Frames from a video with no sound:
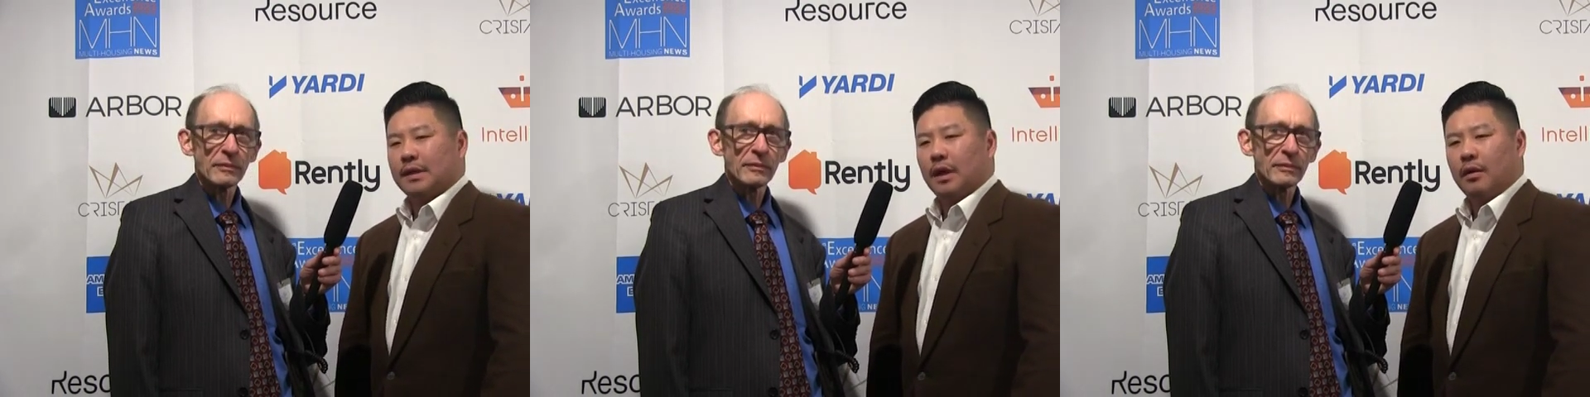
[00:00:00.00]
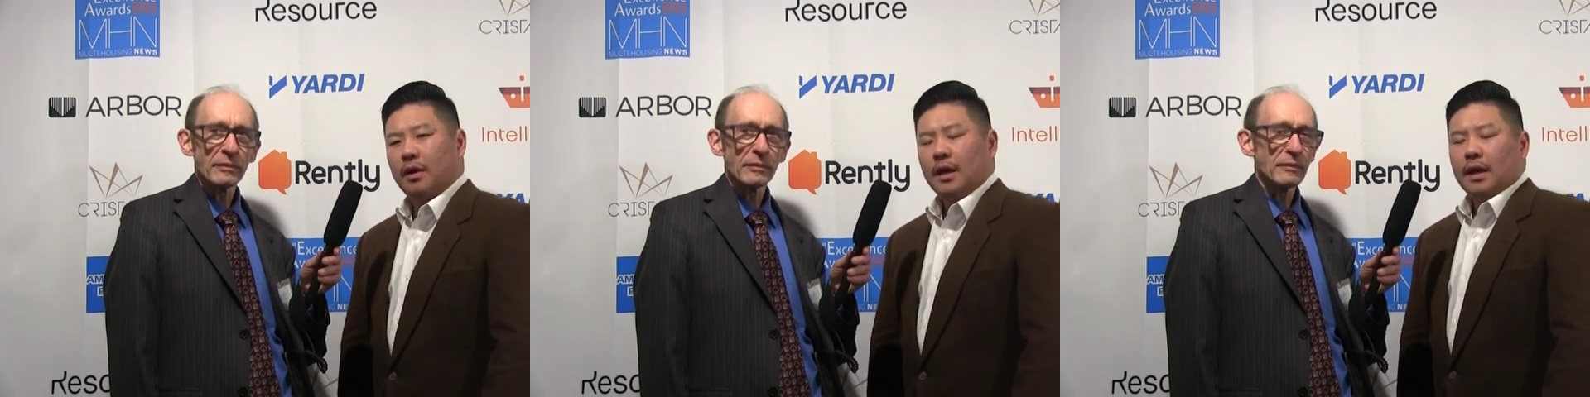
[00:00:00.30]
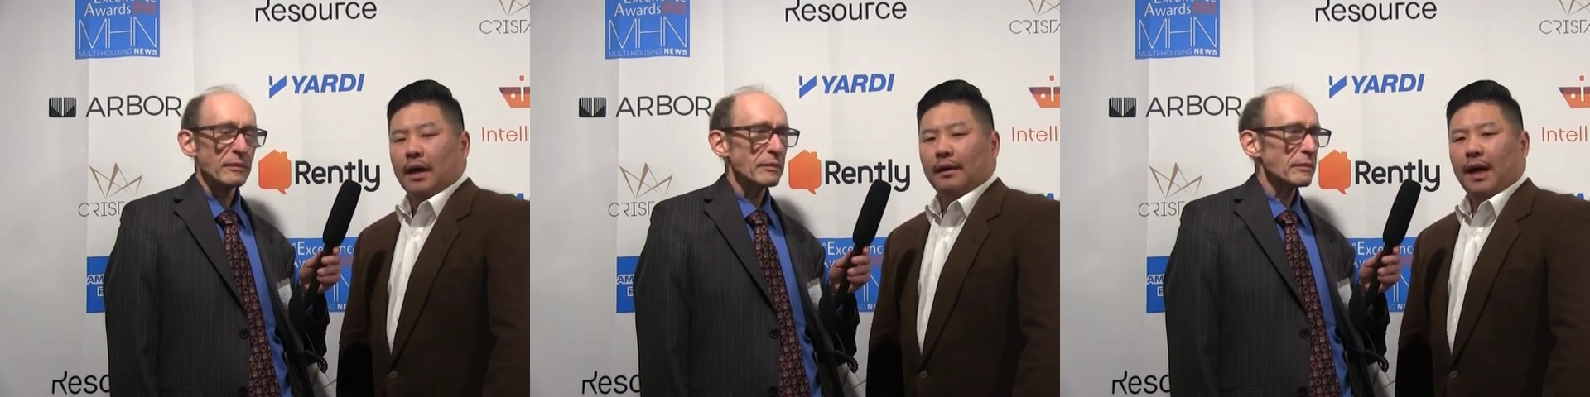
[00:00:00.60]
Speaker 1: So,
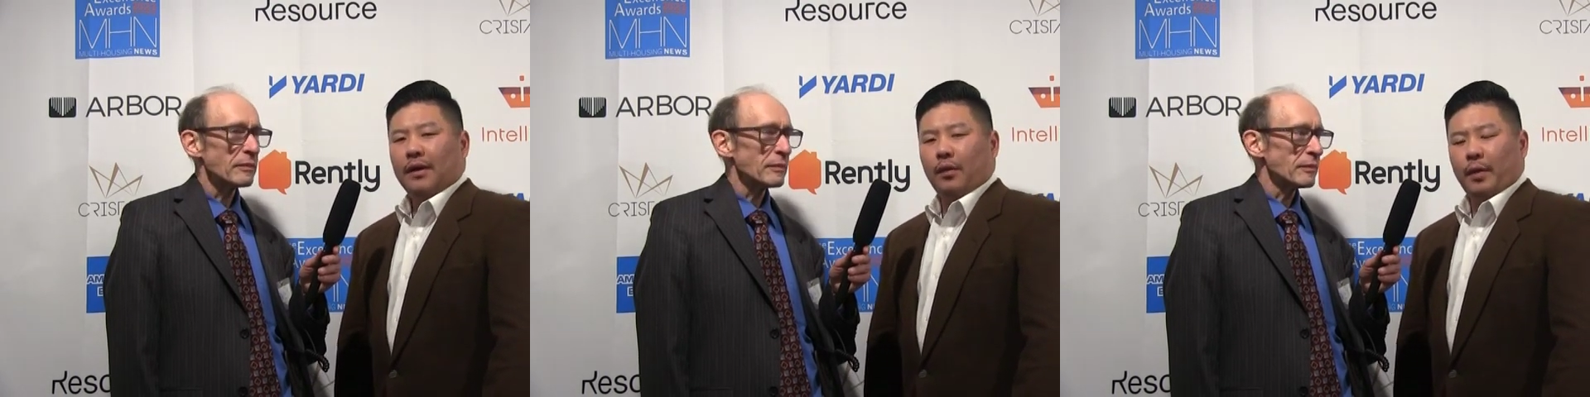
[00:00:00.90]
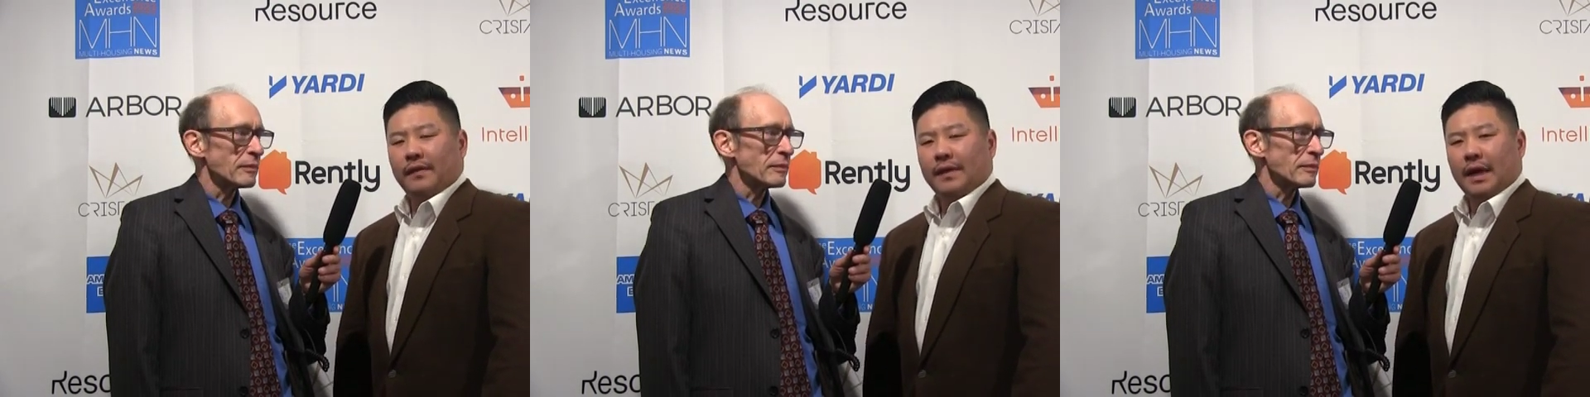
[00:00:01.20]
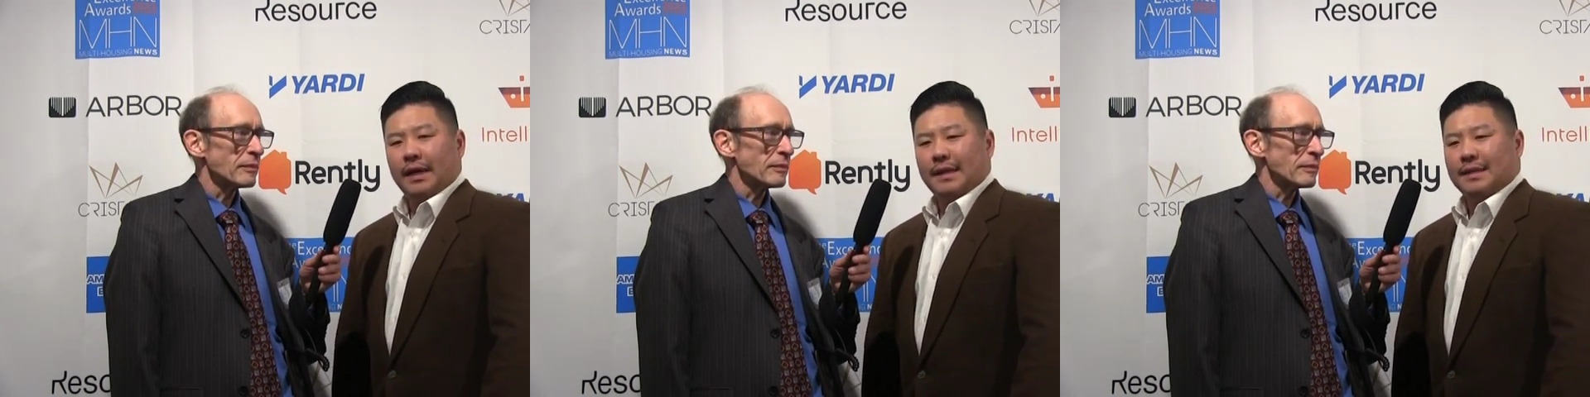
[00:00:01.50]
a lot of what we've
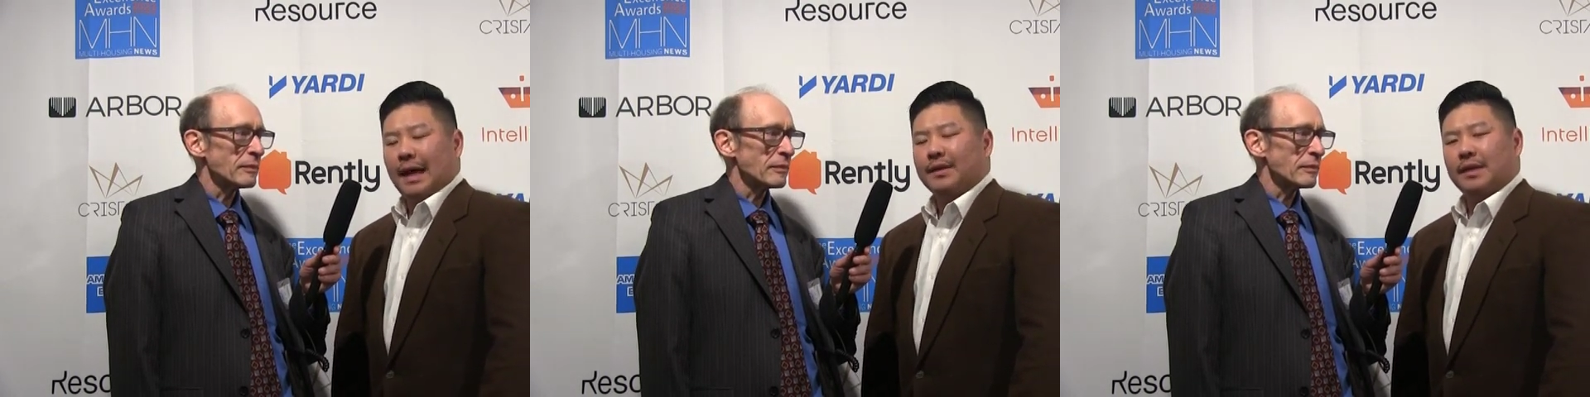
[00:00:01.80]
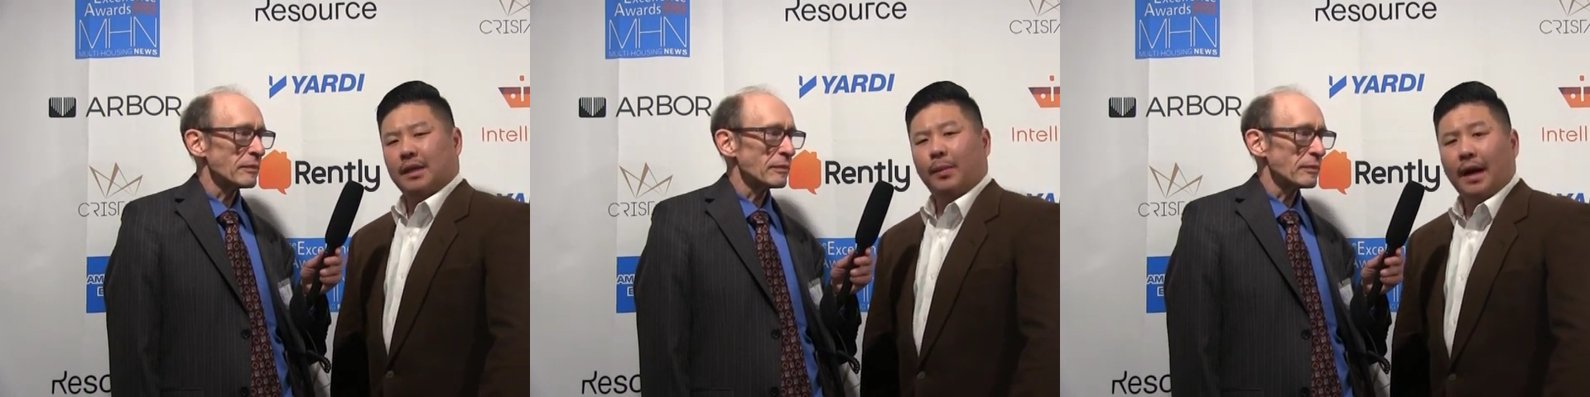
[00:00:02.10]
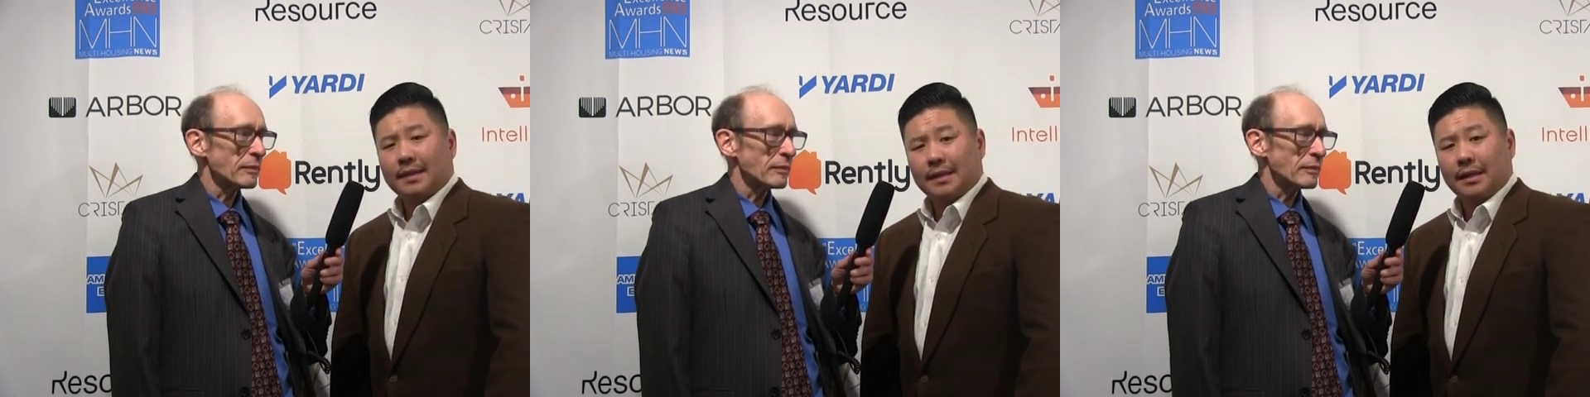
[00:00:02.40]
done is outside the
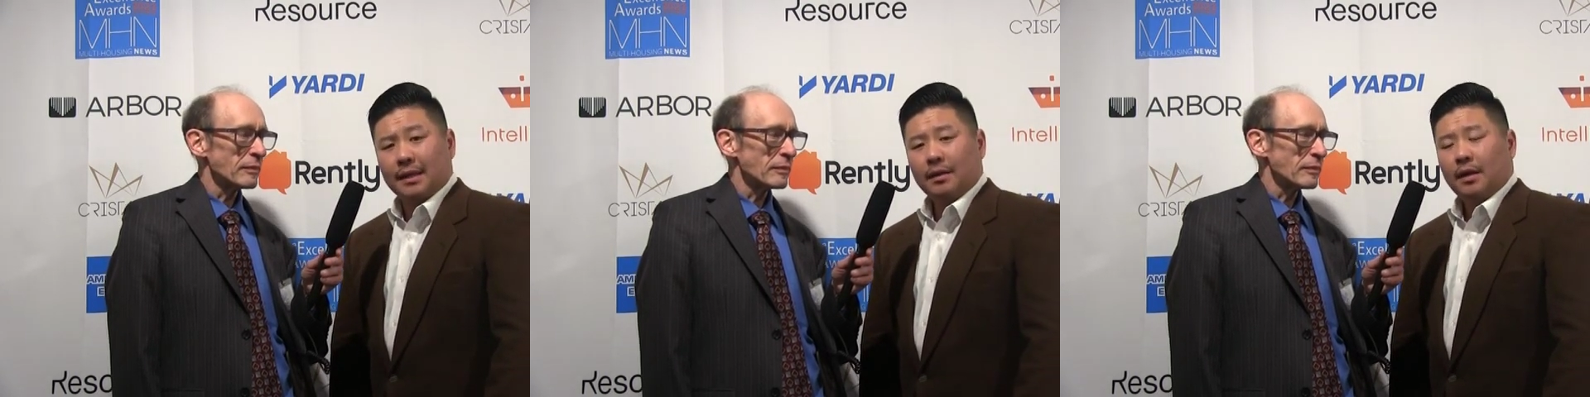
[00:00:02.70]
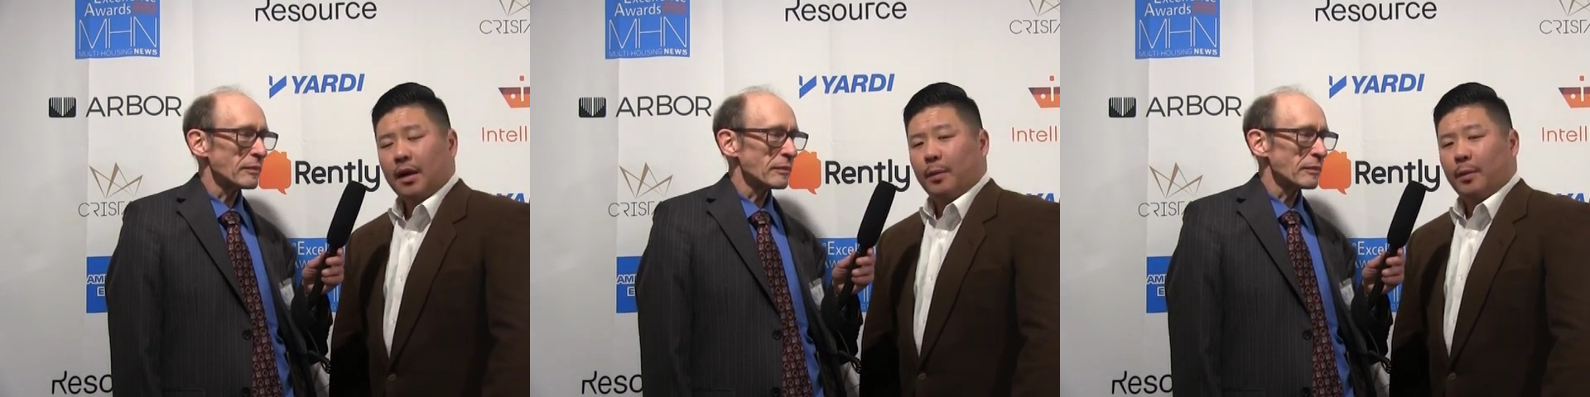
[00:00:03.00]
box thinking,